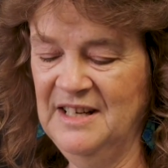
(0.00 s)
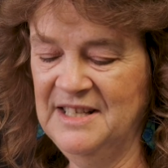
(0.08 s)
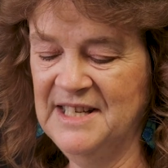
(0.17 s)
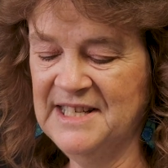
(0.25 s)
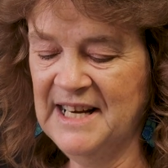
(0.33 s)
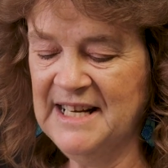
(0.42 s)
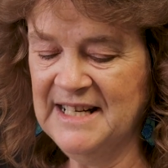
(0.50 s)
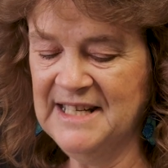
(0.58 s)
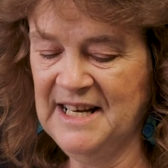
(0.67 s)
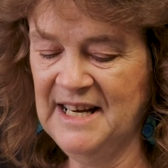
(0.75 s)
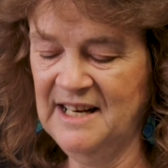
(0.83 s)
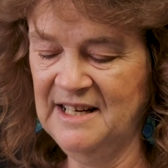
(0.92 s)
to take
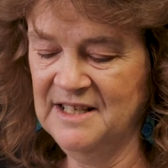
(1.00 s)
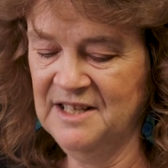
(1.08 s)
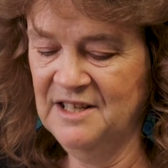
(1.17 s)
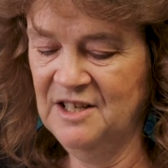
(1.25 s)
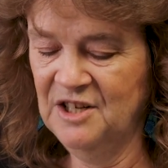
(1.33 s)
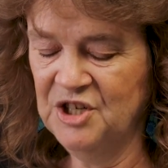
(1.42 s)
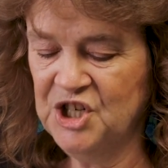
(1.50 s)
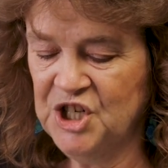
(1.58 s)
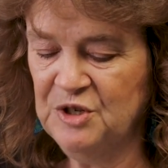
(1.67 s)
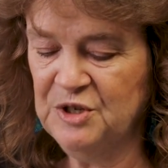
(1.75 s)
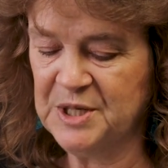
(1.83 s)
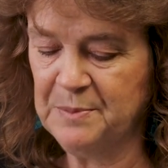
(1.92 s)
his hand and
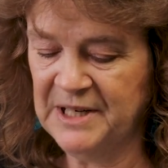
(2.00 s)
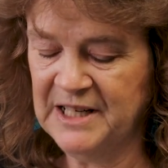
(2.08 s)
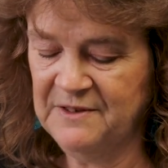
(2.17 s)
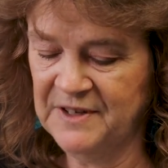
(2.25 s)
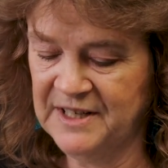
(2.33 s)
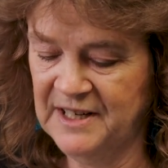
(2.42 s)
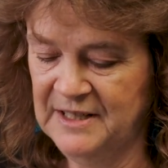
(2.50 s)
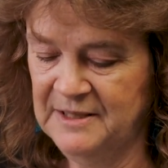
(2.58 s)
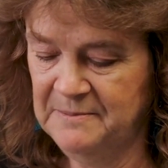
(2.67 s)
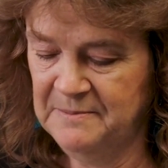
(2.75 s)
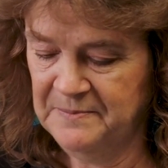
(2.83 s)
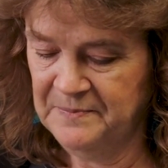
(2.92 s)
choose to believe again.